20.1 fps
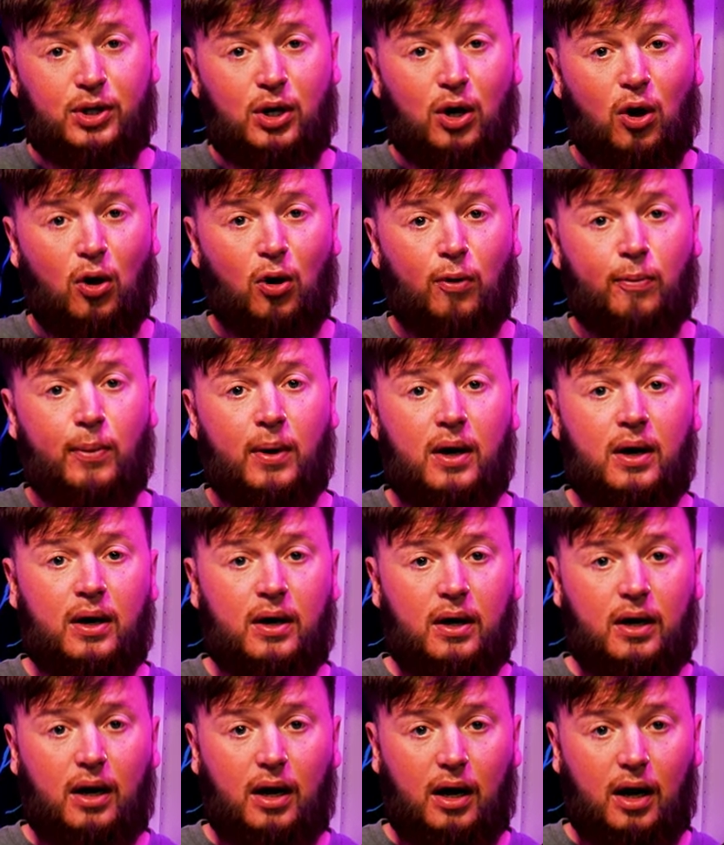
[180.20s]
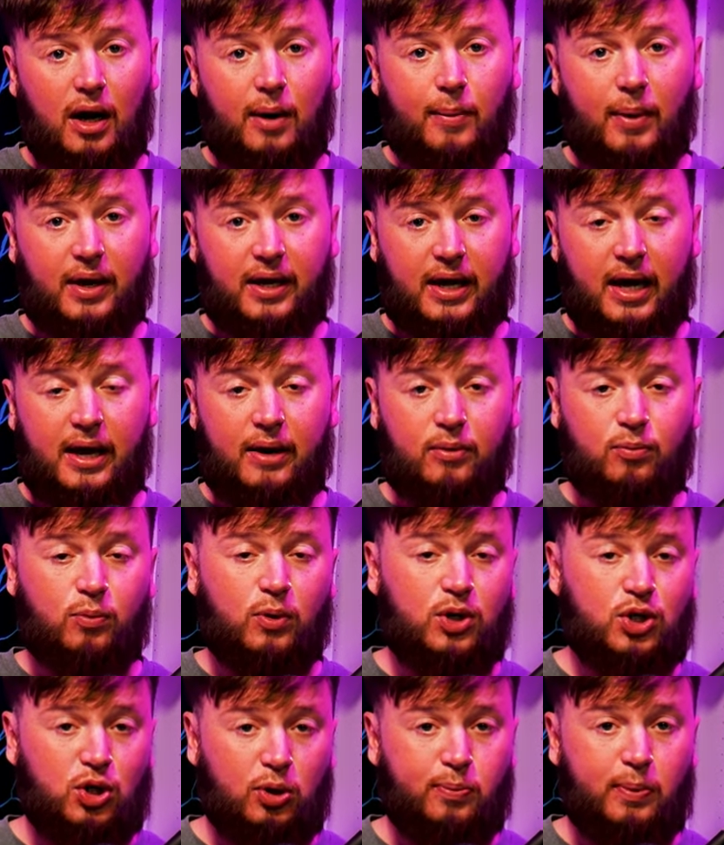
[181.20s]
at home, again,
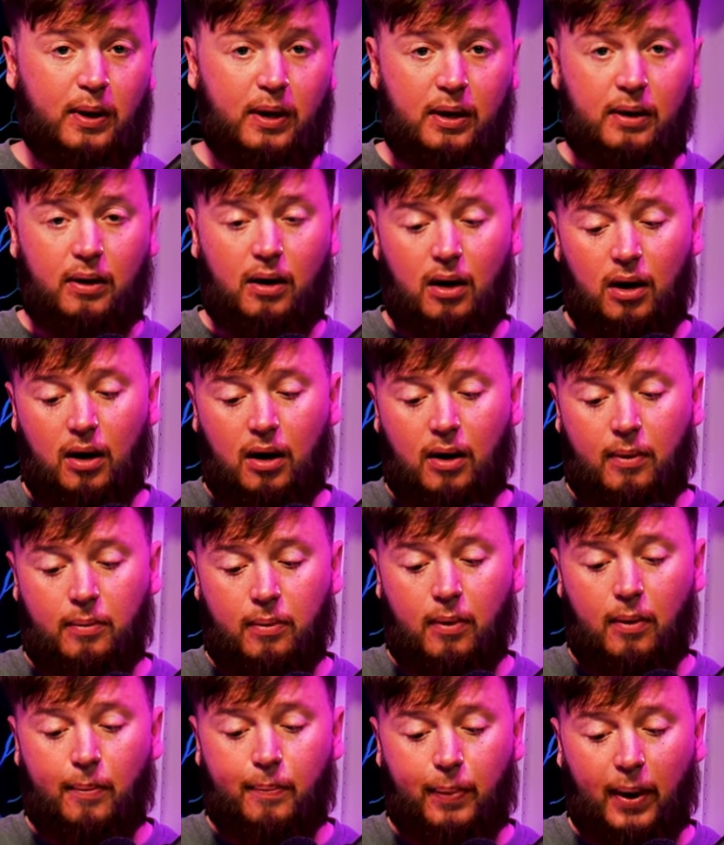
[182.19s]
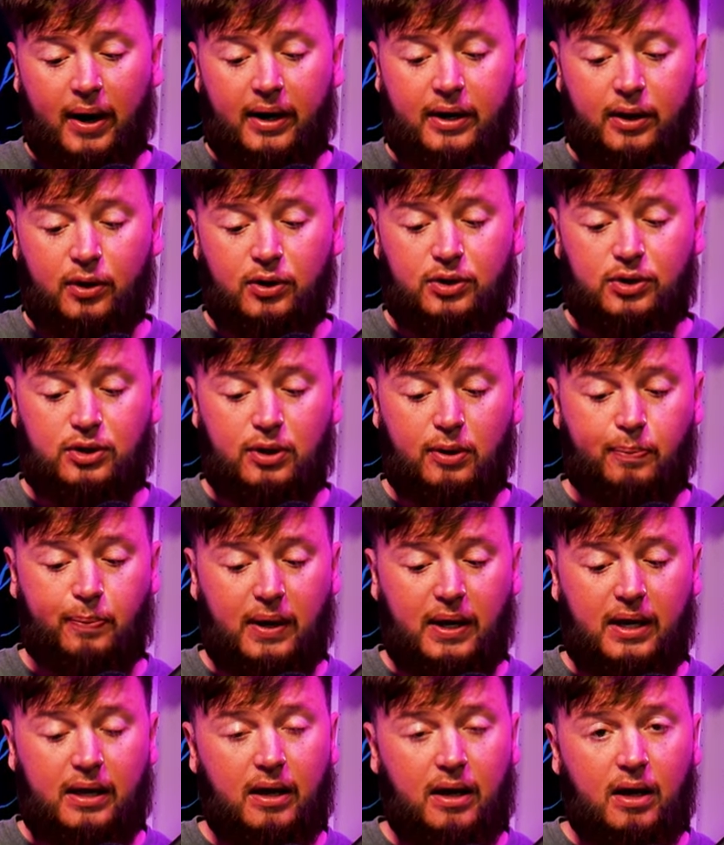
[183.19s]
we should be backing us to
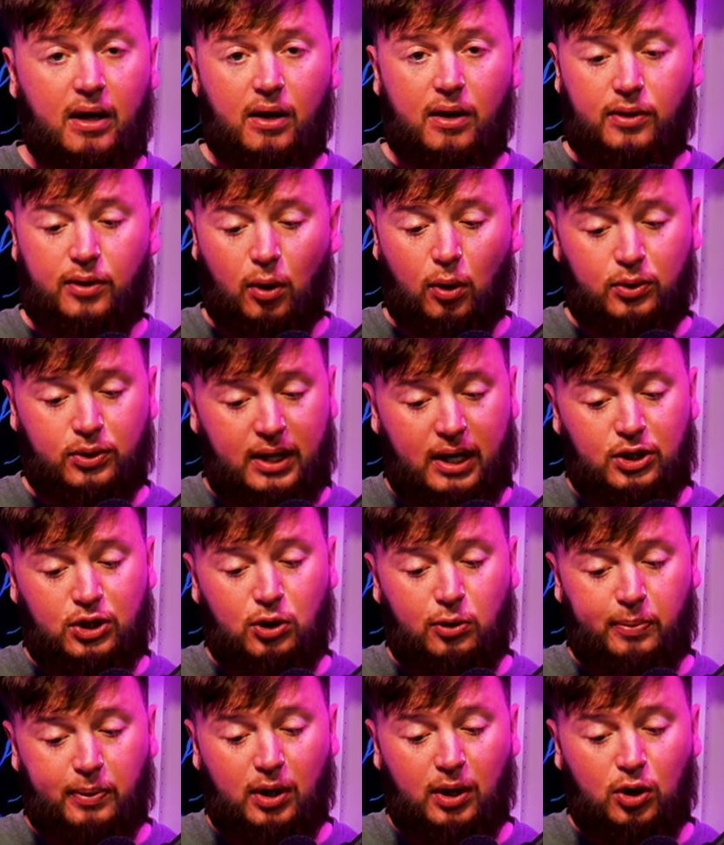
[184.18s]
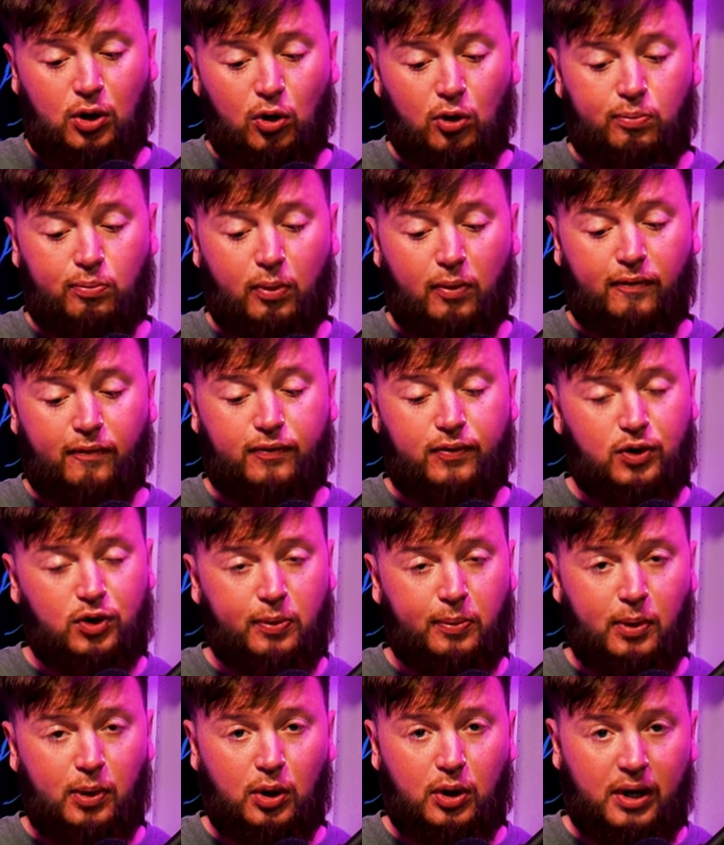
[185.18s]
beat those. That should be a good month. You
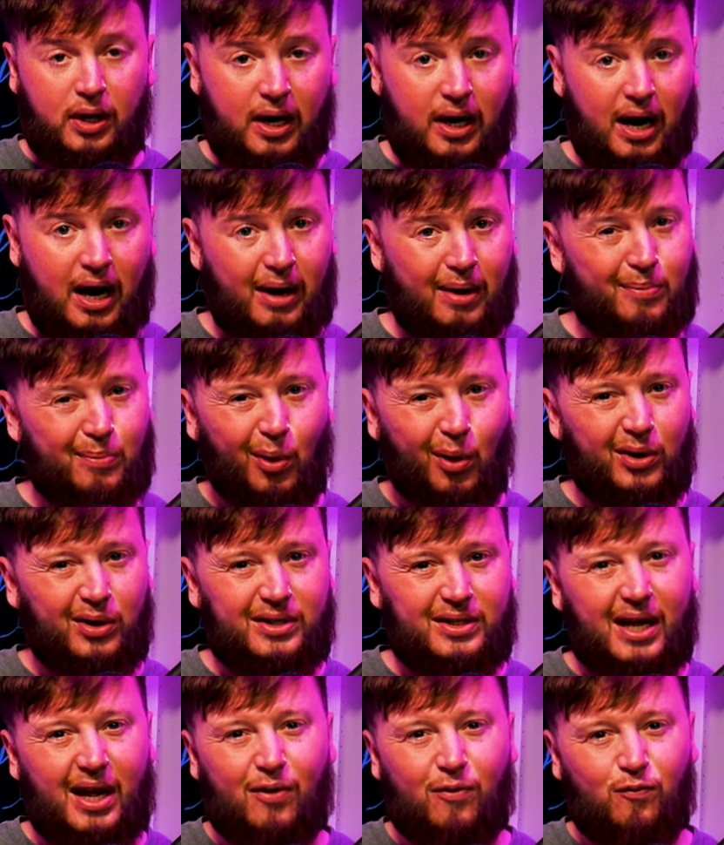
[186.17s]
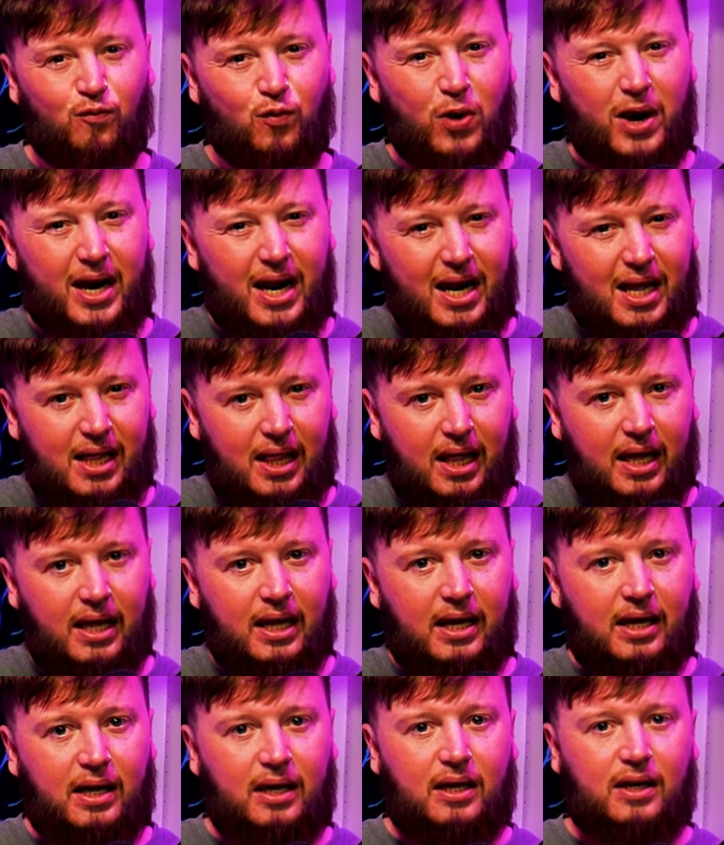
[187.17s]
should be looking at 9 points there, really,
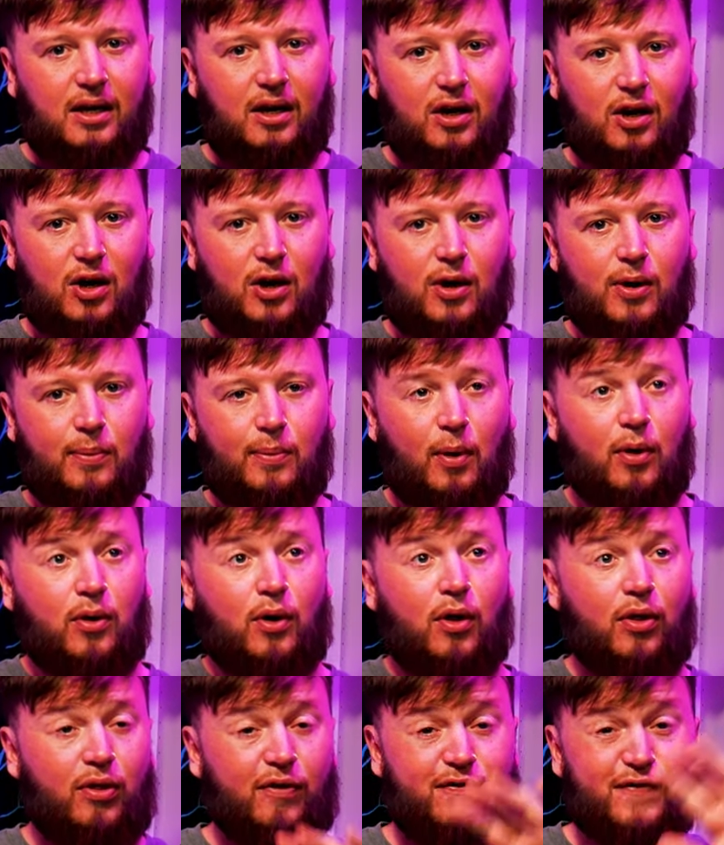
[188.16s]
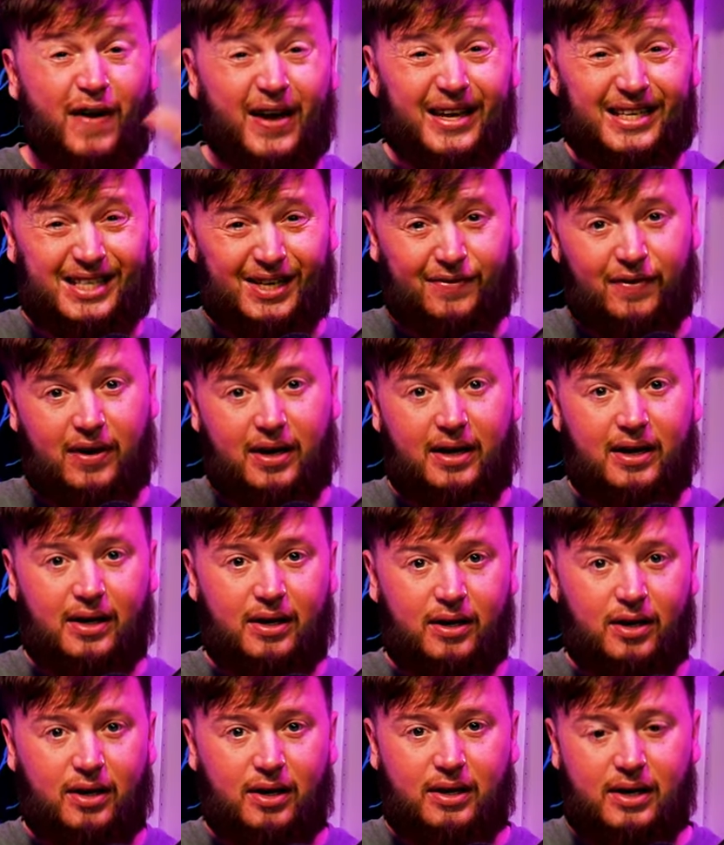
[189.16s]
on the face of it,
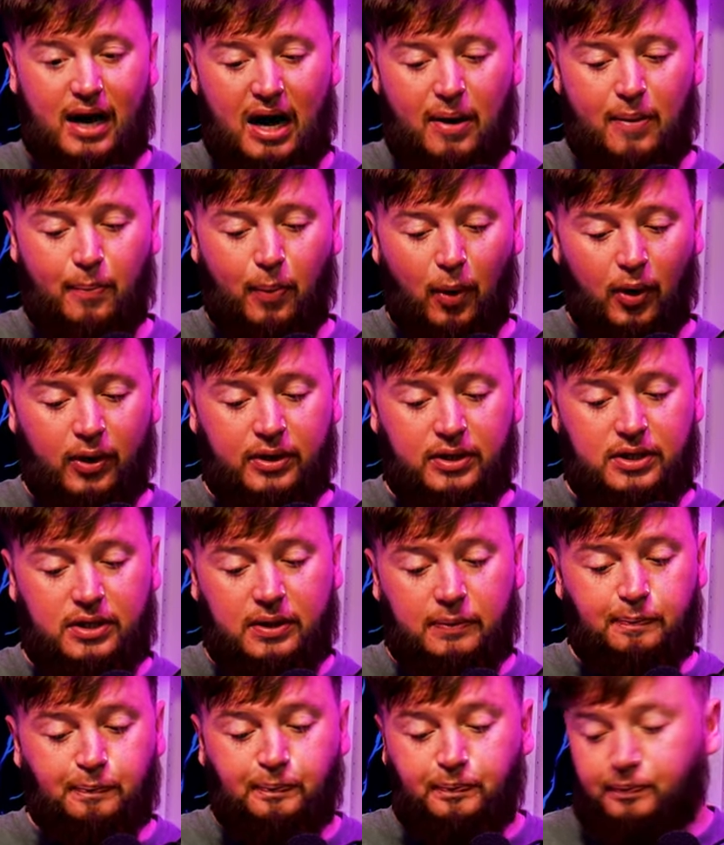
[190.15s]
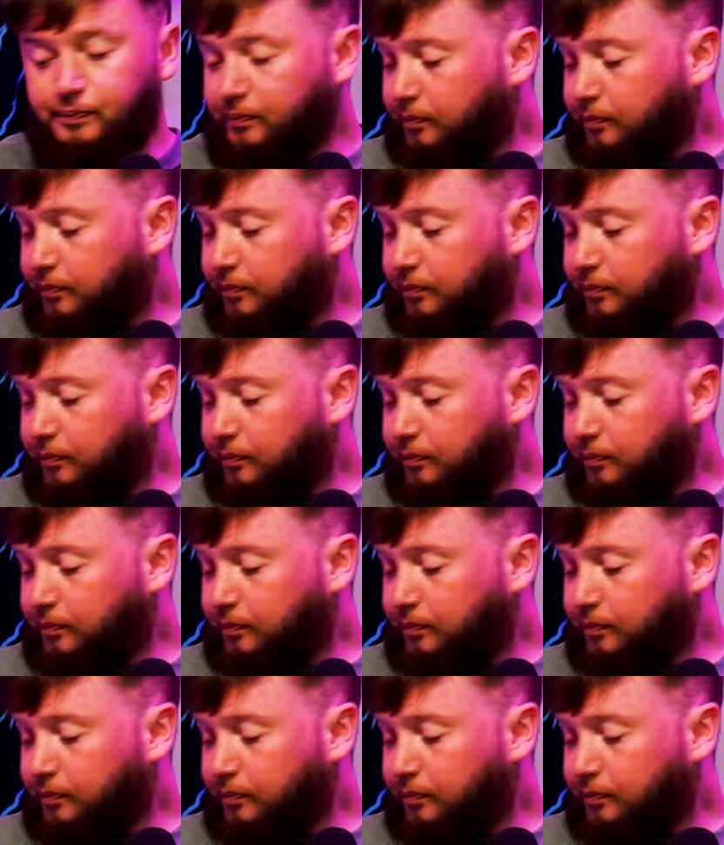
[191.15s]
9 points.